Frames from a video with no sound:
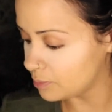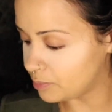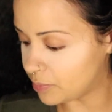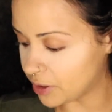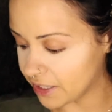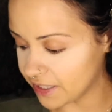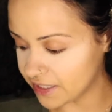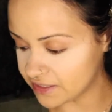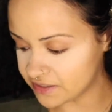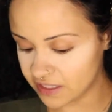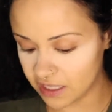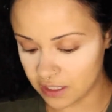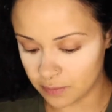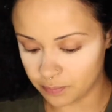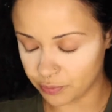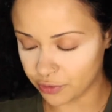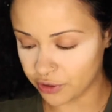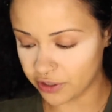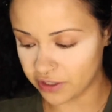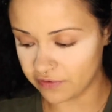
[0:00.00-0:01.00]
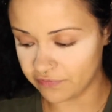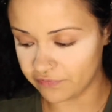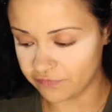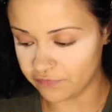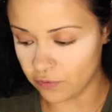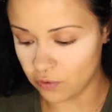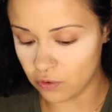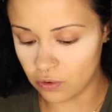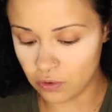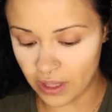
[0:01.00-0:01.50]
but it's like pretty
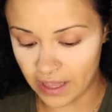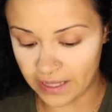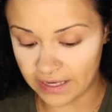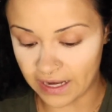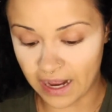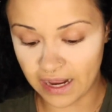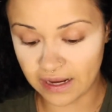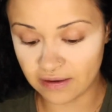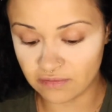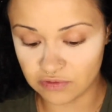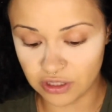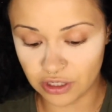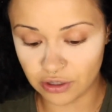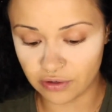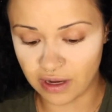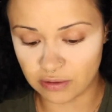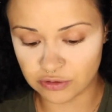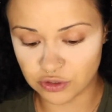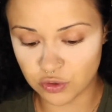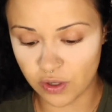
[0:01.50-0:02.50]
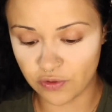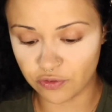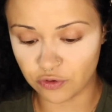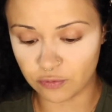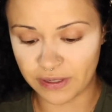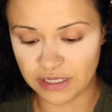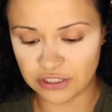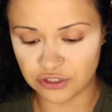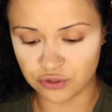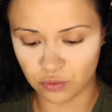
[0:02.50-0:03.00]
full, and I was going through
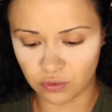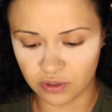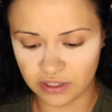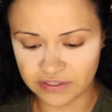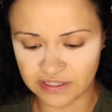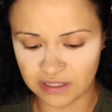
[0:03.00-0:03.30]
my drawers,